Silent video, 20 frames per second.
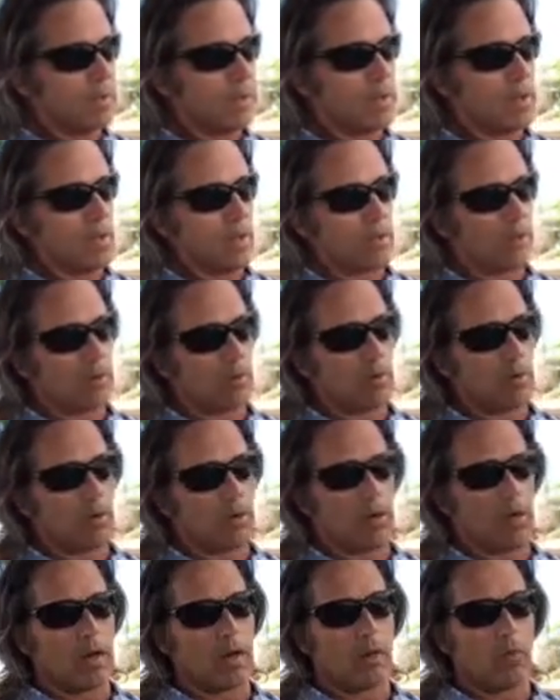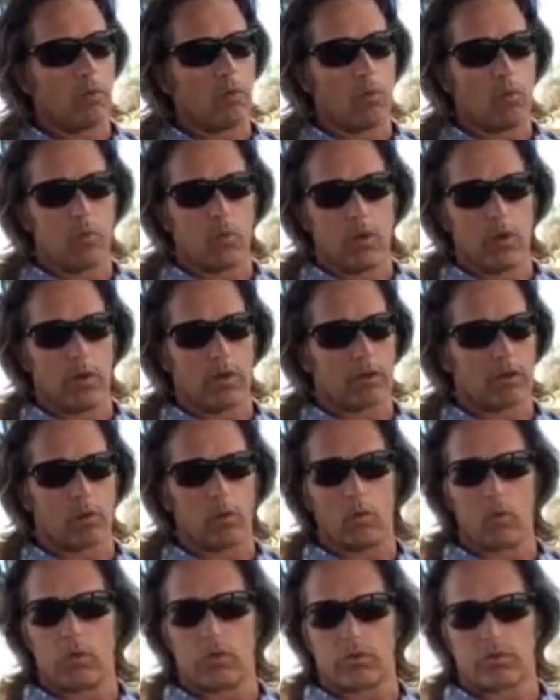The other really
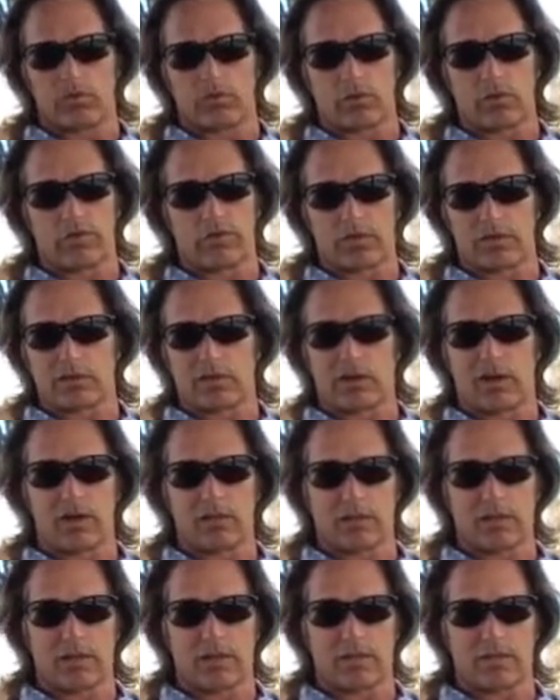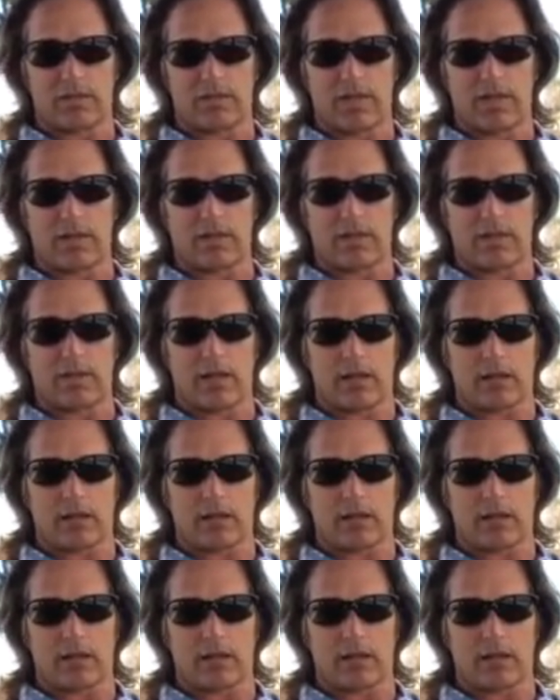cool surf guitar thing is that